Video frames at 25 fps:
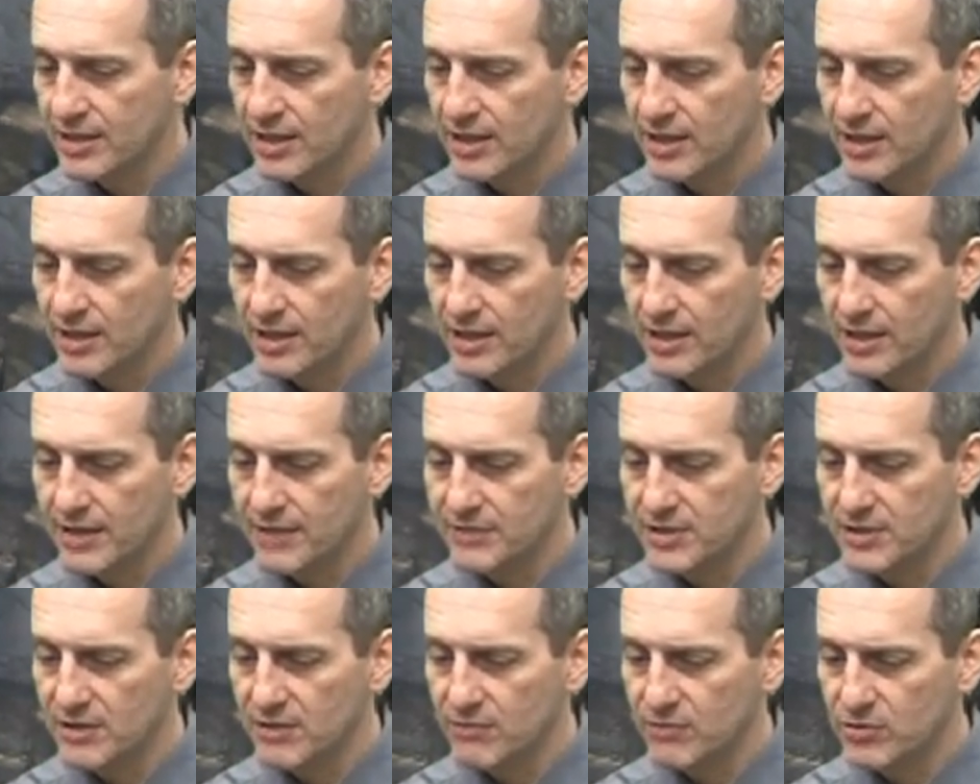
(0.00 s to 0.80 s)

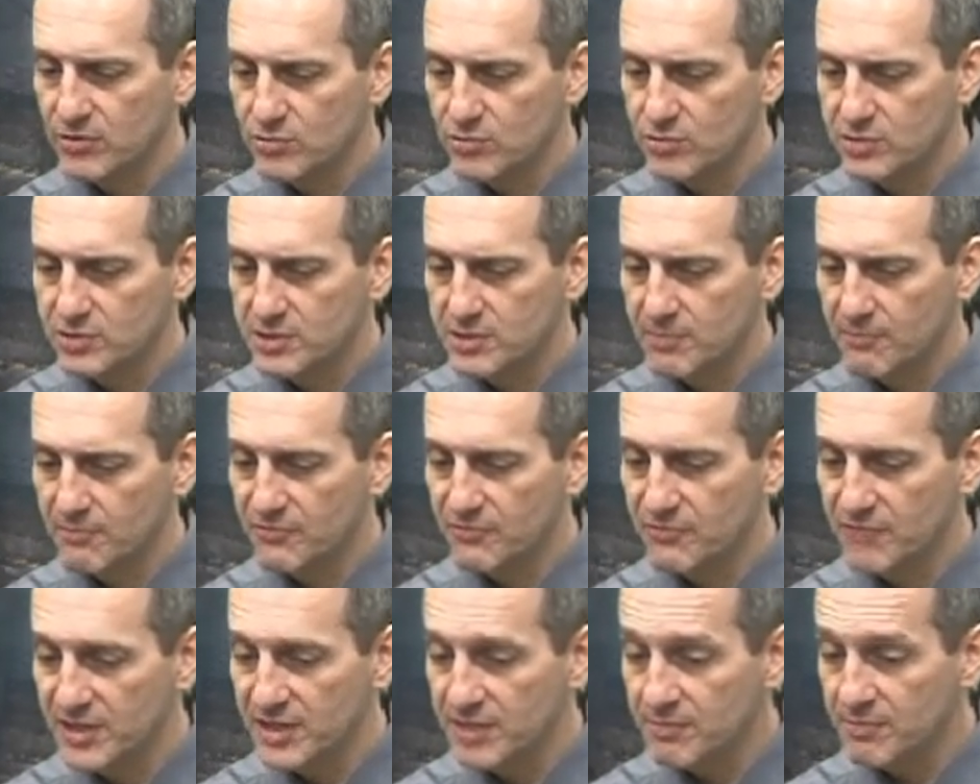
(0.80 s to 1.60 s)
I've given you some
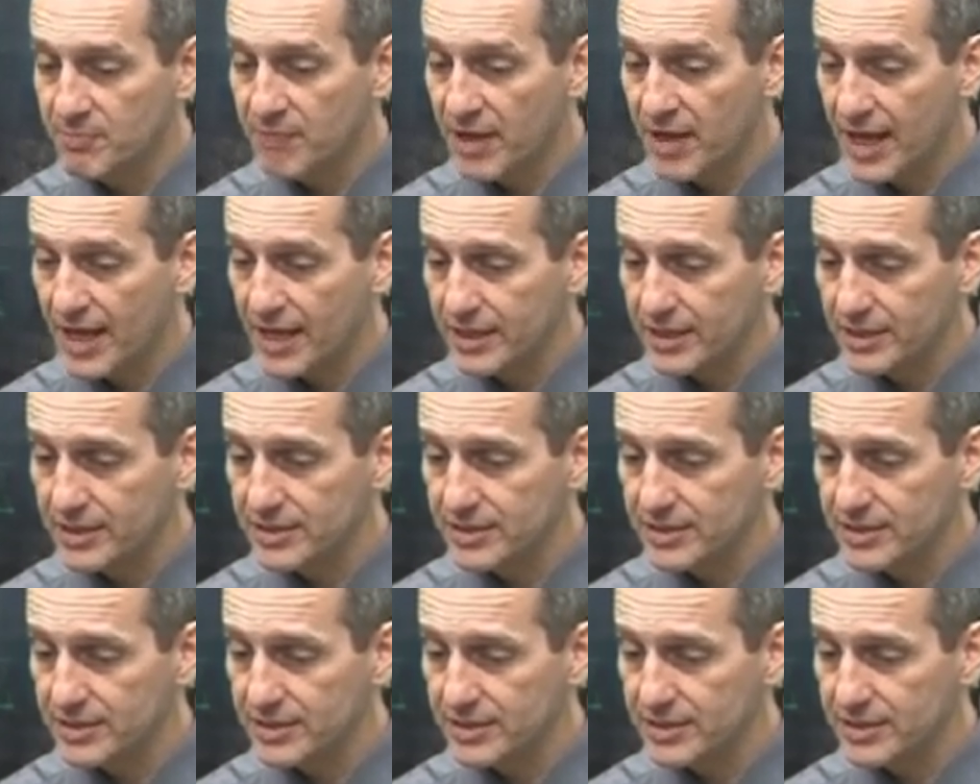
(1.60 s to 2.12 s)
feedback,